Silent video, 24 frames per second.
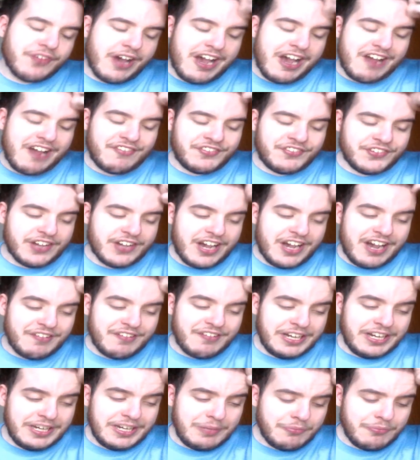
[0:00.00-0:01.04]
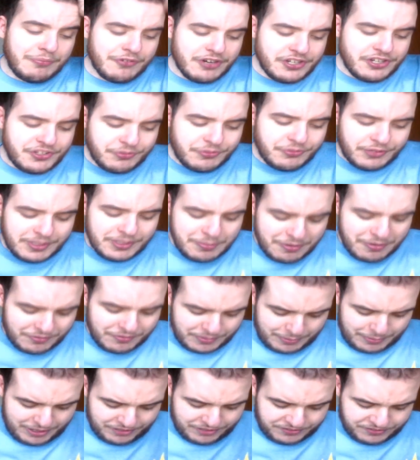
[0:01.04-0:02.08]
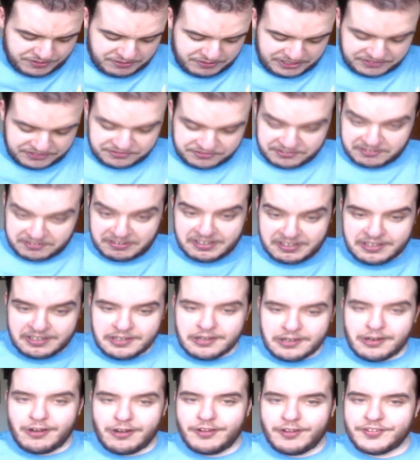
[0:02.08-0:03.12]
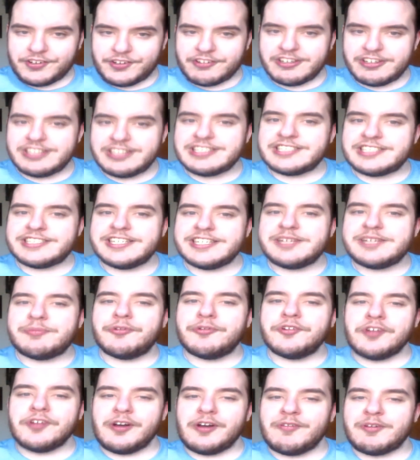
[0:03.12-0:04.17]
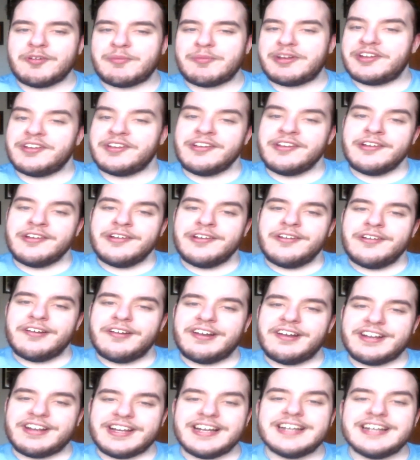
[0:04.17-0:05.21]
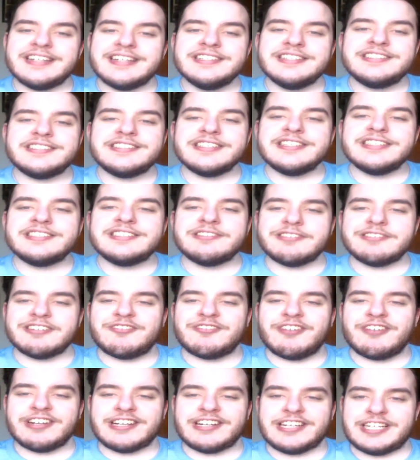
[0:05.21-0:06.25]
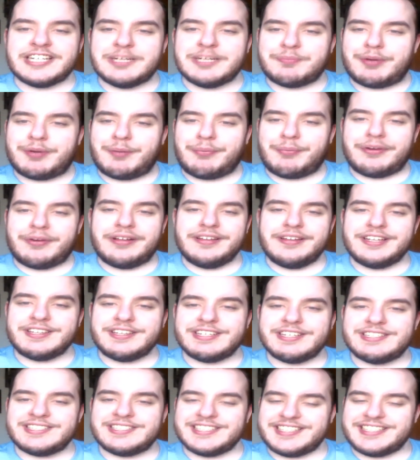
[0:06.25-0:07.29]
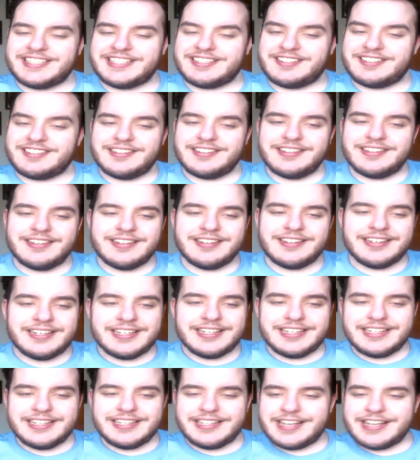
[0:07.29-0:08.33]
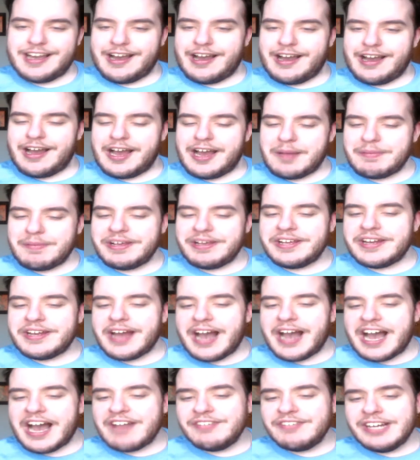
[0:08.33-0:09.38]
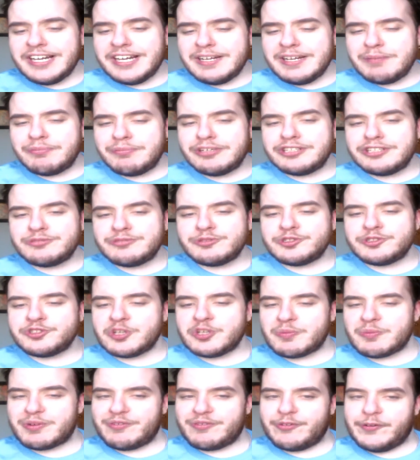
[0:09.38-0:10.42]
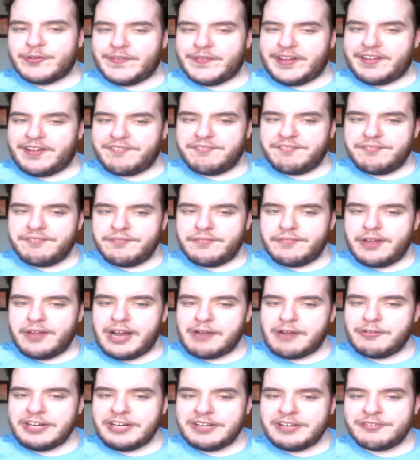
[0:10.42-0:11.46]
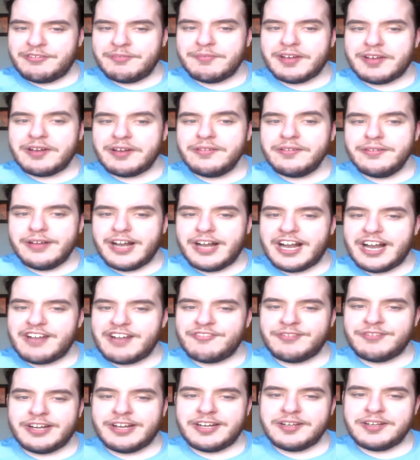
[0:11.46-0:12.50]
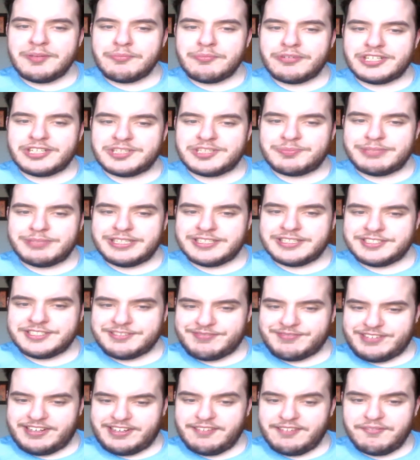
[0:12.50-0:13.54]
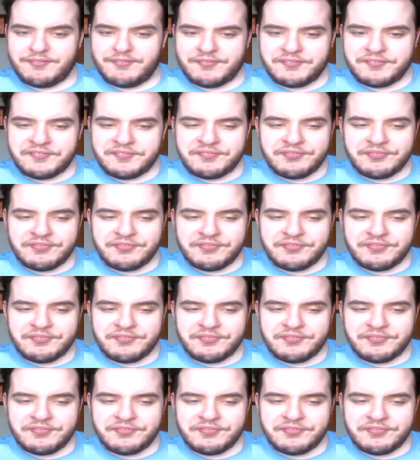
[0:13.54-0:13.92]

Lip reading: I've gotten impressed with him over the past few weeks for all the crazy shit he pulled off. I mean, a guy his size doing a fucking kip up. Let that sink in. Yeah, I mean, I've gotten impressed with Strowman for that. I will give him that. I've gotten impressed because of that.